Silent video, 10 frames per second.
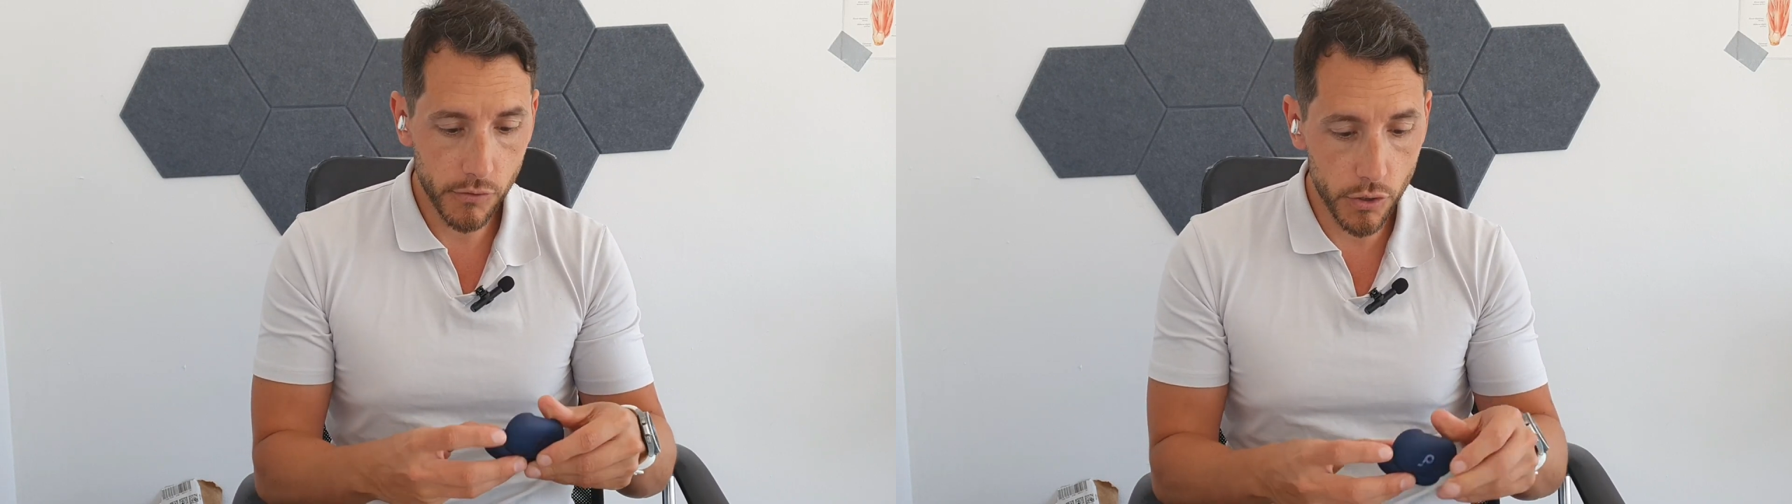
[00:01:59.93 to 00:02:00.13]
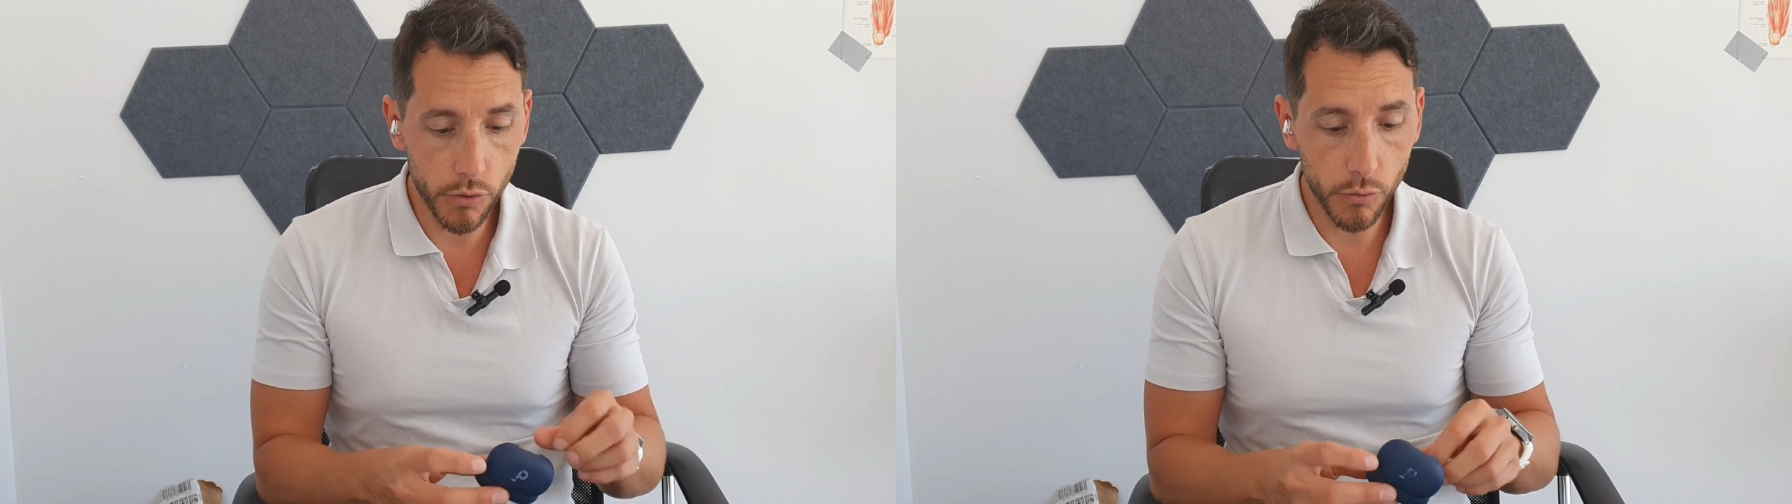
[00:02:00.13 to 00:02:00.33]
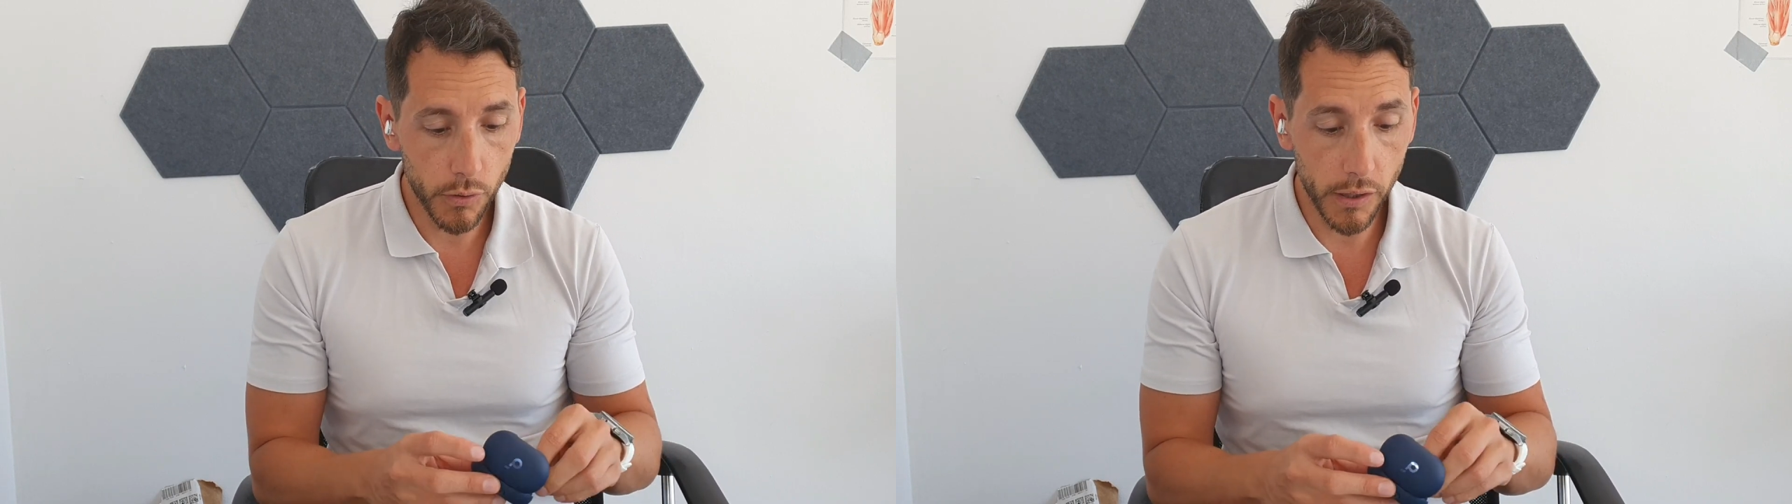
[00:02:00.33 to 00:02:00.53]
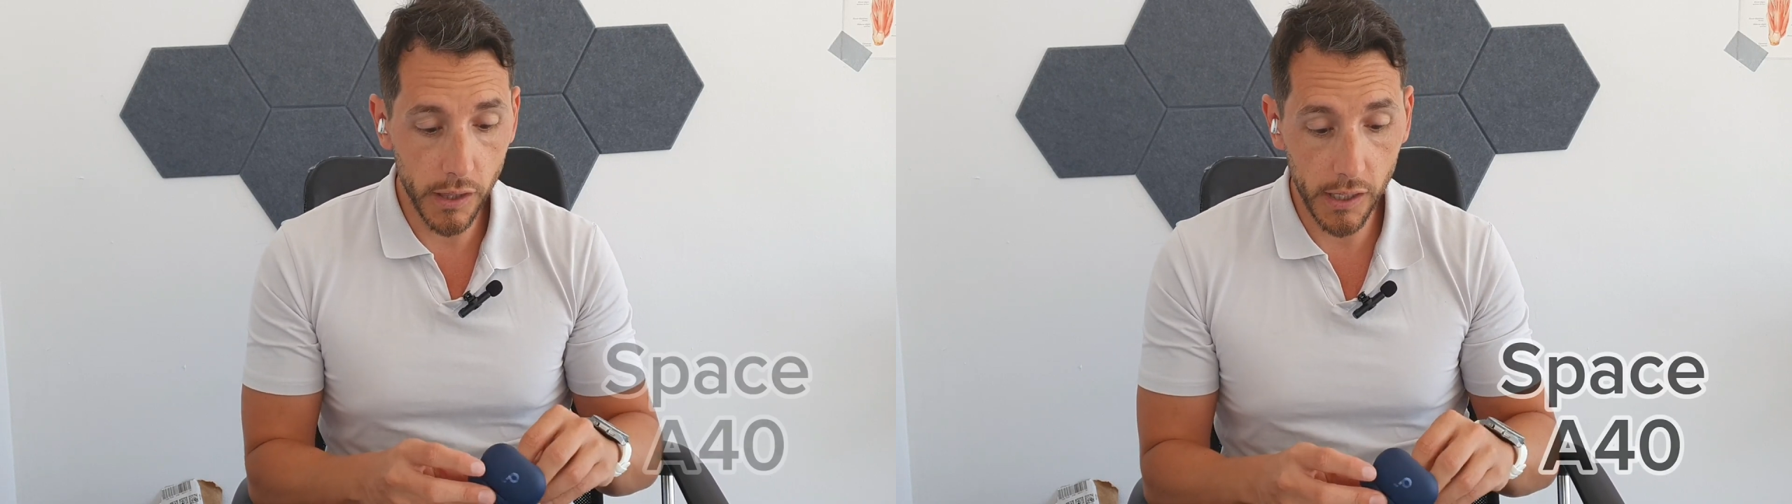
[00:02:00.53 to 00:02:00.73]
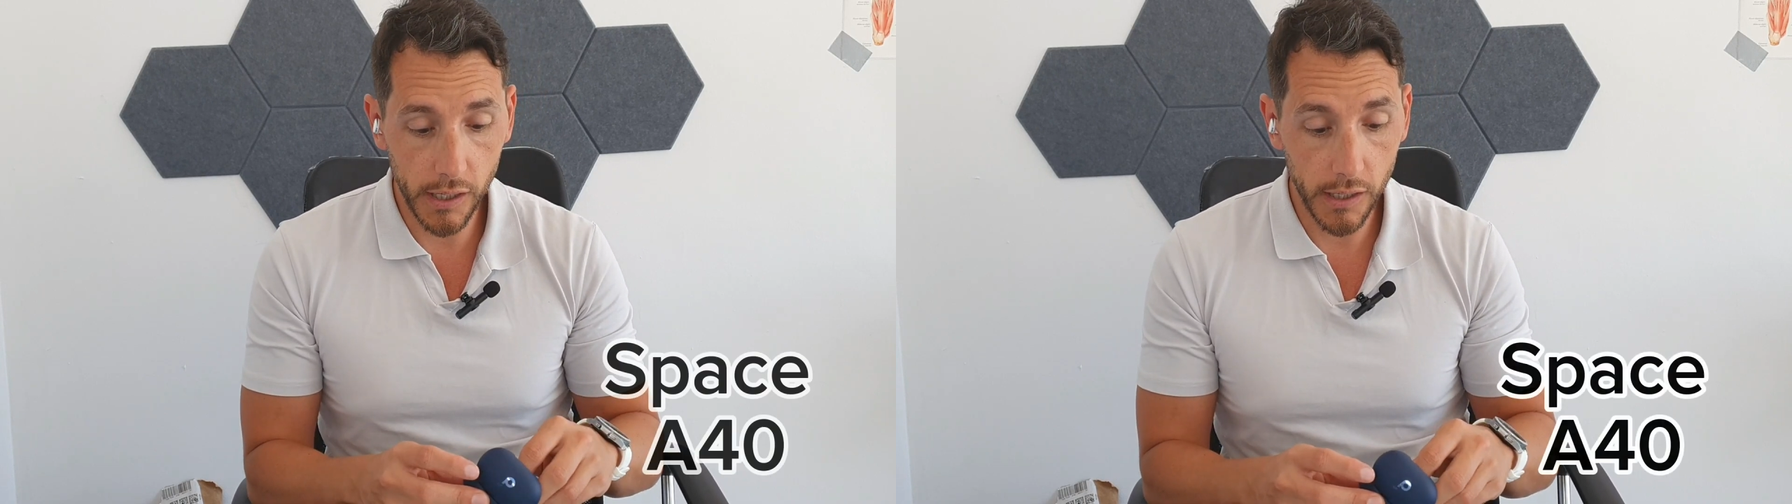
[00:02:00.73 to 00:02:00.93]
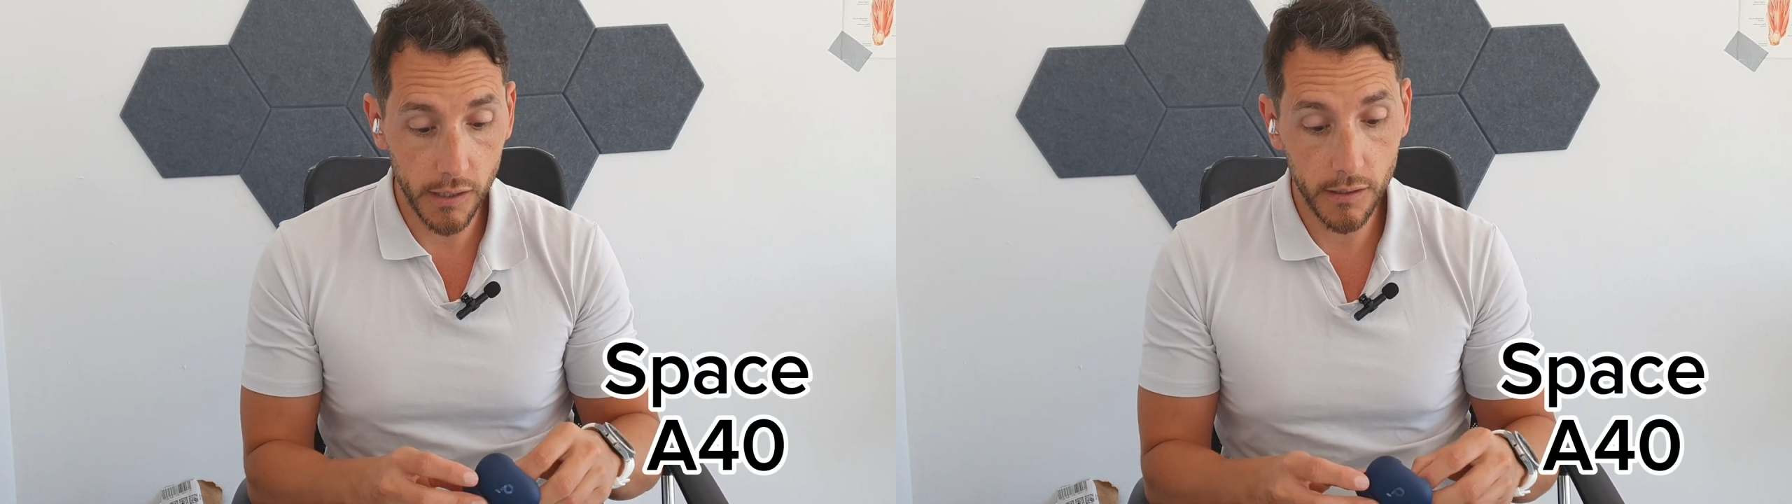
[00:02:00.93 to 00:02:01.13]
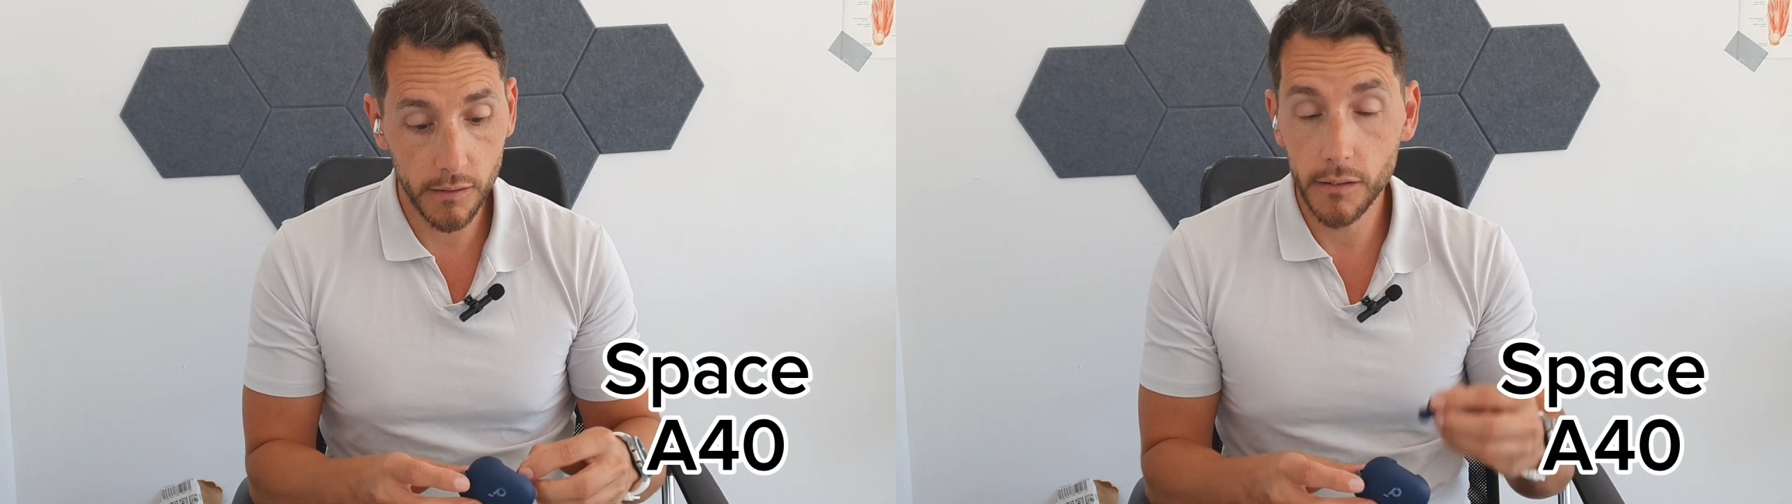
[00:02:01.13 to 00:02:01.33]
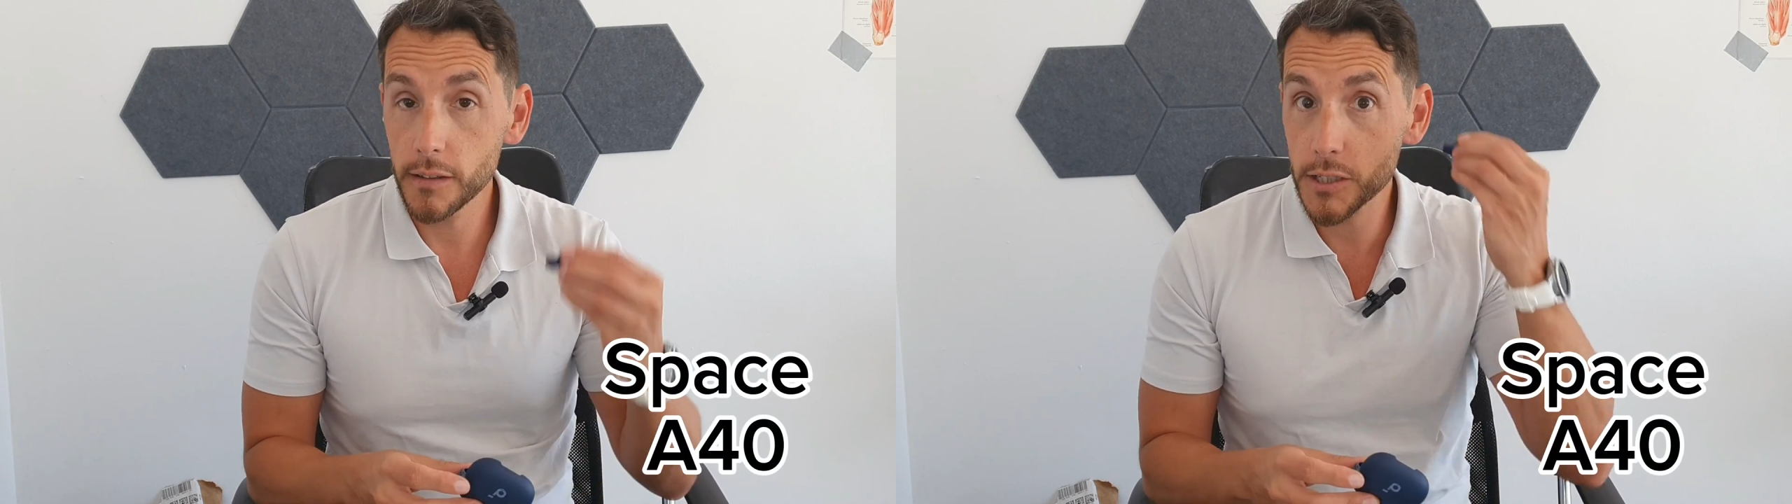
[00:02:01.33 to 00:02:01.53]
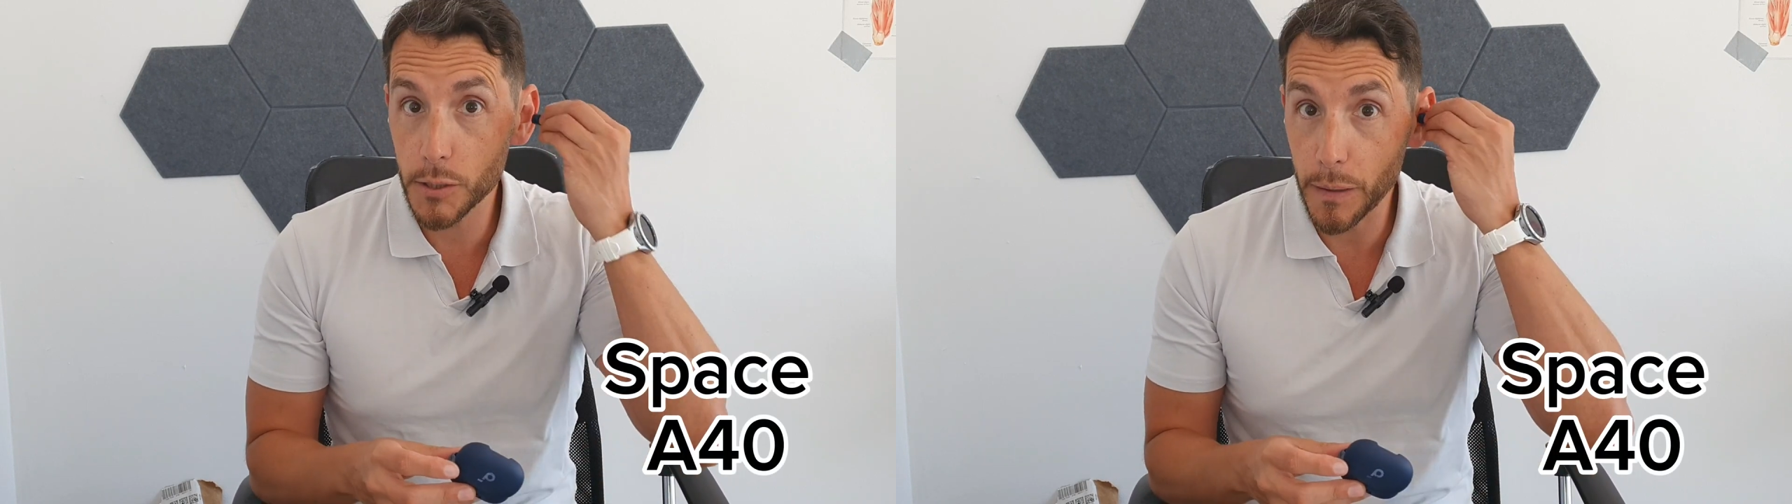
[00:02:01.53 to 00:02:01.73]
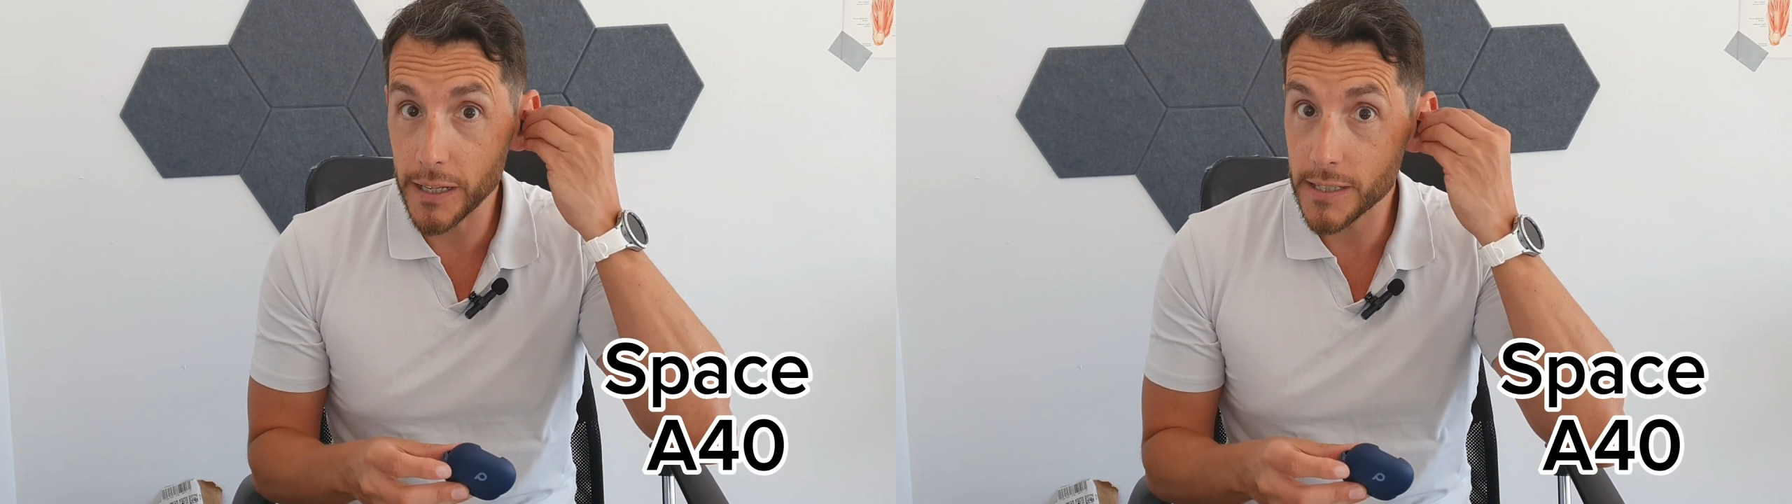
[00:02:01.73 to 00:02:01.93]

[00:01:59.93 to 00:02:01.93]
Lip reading: to the Space